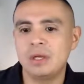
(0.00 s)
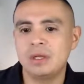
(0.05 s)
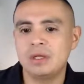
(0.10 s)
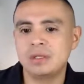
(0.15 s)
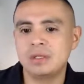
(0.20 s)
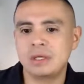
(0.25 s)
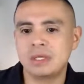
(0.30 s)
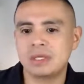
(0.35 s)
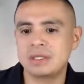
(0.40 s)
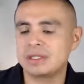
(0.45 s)

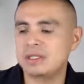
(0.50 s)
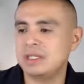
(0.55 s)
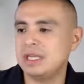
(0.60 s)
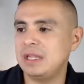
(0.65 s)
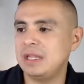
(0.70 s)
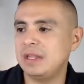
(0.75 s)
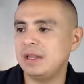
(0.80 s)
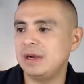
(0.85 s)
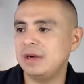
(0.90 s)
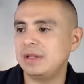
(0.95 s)
As you can
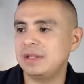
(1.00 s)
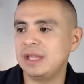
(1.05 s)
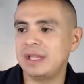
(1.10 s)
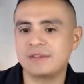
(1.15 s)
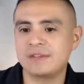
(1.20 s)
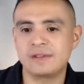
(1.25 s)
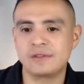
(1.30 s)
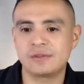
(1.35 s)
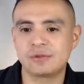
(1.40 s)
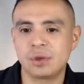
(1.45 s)
see there,
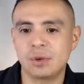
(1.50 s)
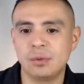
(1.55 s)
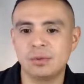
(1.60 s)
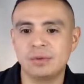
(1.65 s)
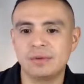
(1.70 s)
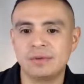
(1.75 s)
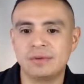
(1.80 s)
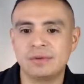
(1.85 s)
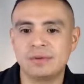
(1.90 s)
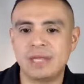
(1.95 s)
that's a
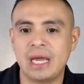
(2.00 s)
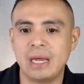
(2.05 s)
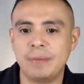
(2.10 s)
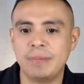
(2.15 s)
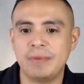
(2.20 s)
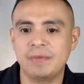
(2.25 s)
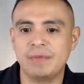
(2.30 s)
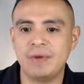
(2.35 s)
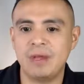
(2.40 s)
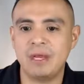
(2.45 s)
drone
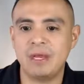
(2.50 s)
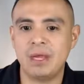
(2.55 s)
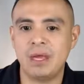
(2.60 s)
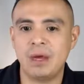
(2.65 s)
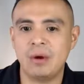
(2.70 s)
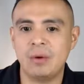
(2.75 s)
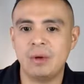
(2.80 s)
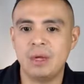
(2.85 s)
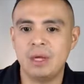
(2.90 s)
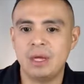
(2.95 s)
type of
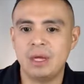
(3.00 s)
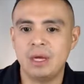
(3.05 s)
video.